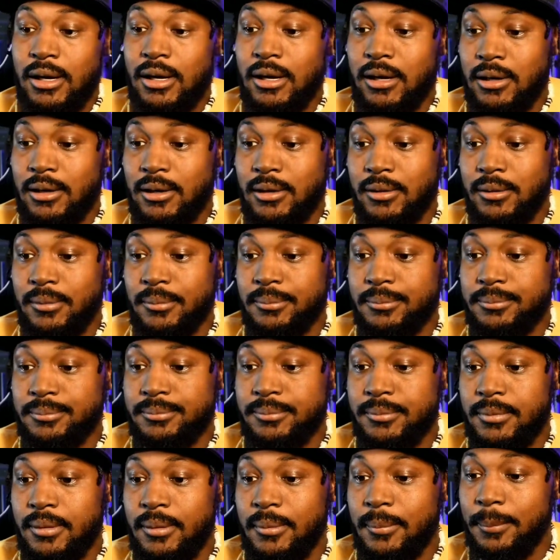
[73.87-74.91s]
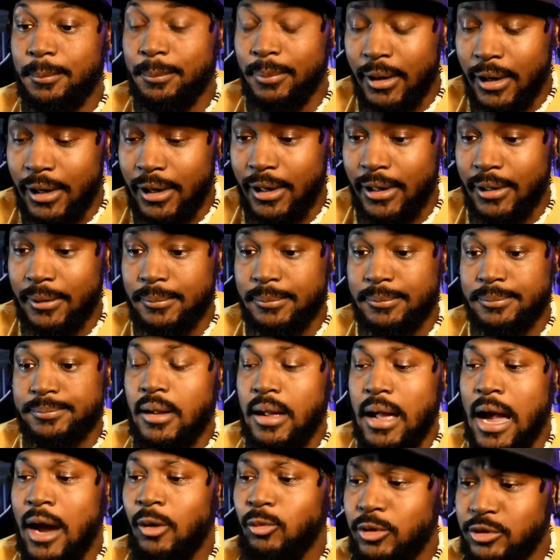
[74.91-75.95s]
But
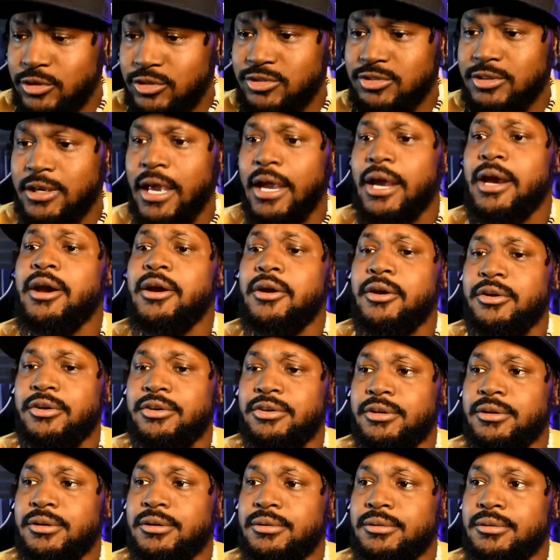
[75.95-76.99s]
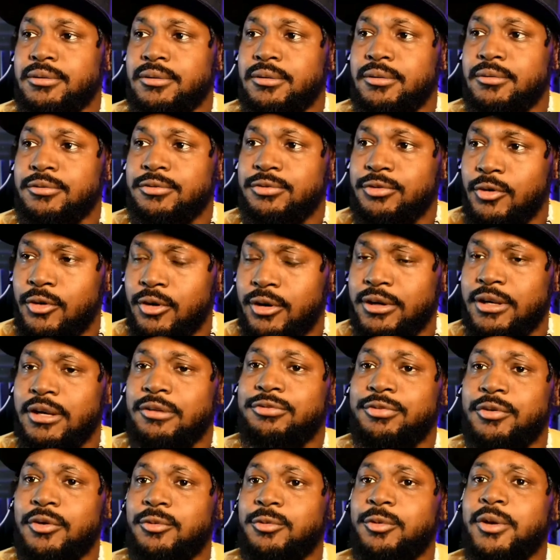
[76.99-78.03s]
I was scared for
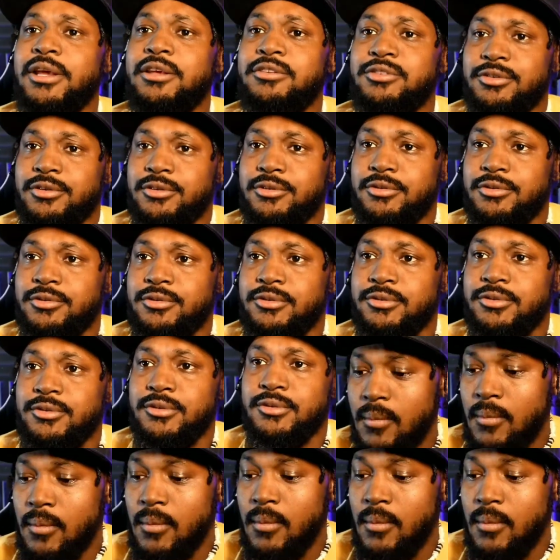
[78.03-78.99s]
different reasons.